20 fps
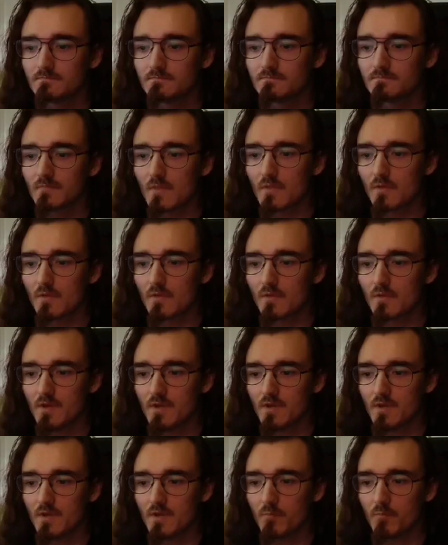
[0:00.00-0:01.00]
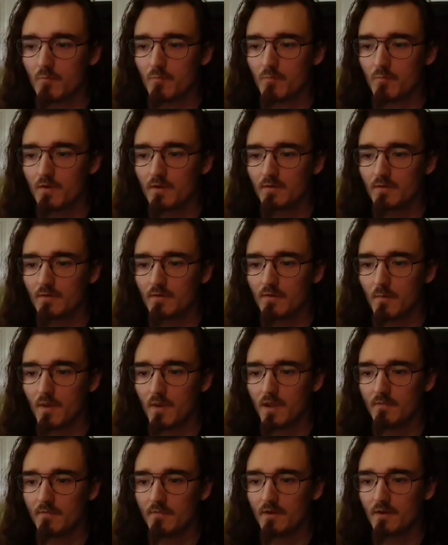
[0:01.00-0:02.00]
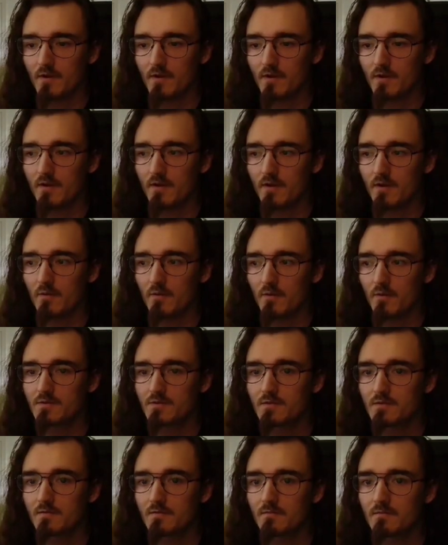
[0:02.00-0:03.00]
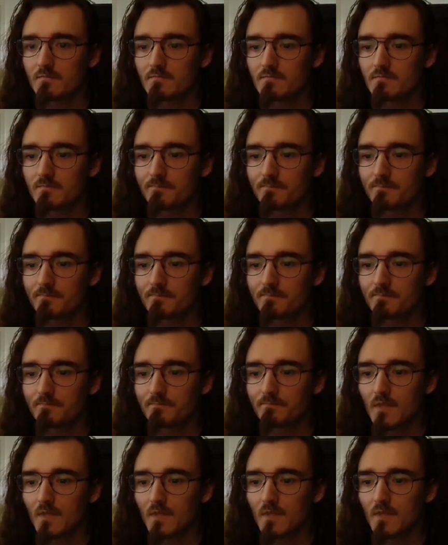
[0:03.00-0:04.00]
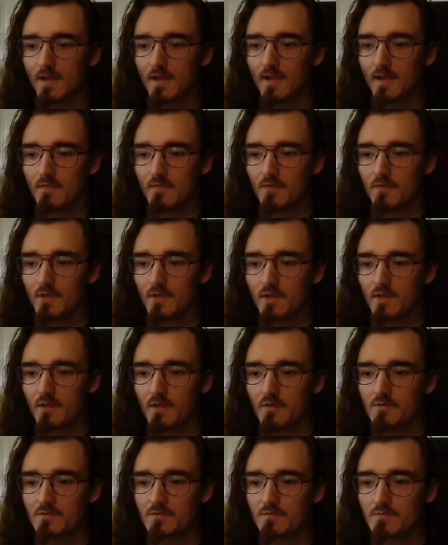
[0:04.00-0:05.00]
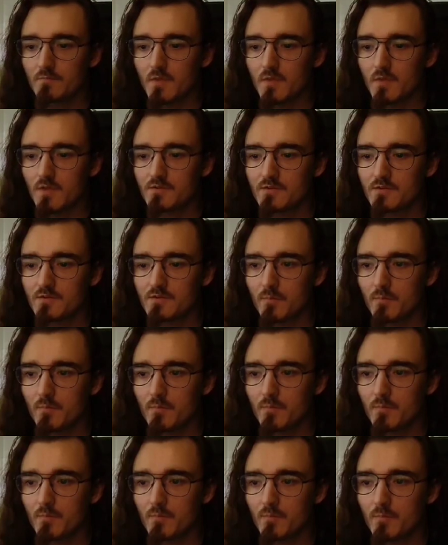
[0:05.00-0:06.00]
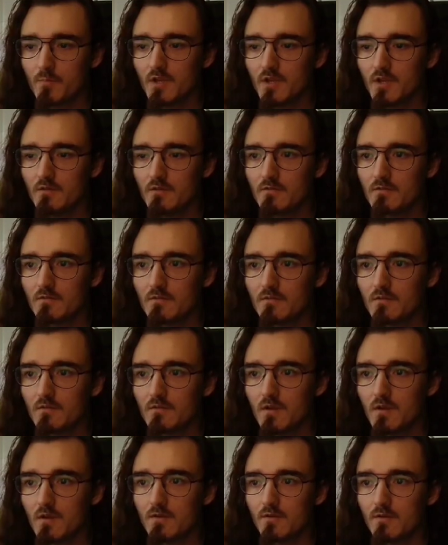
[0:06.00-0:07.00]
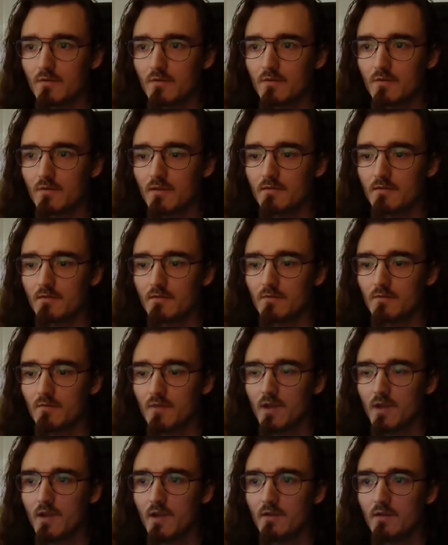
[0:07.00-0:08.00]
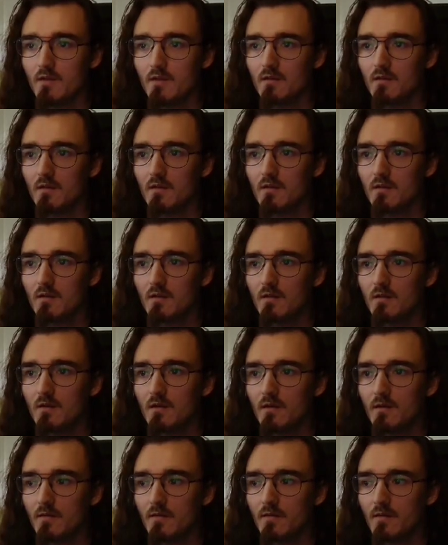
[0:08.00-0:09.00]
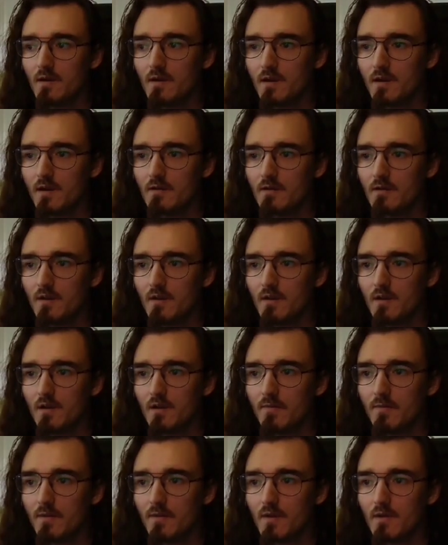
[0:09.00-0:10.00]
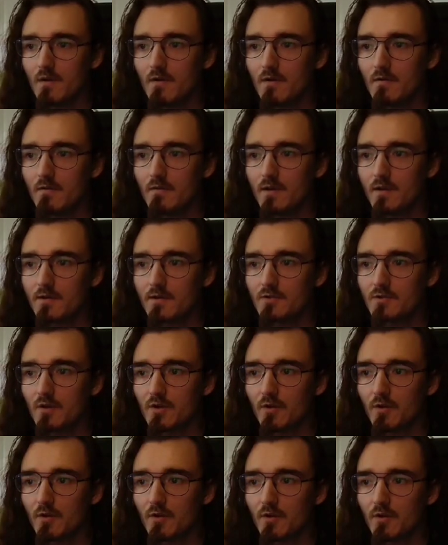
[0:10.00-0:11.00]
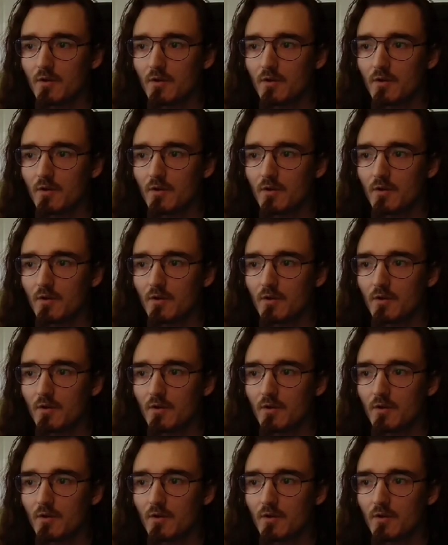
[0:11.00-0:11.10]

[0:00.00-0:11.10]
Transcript: There isn't anything important that we have in our hand anyways. And I can't really use Monster Harpoon just yet, not until they do that, and then I can take out their Lecturing Yordle.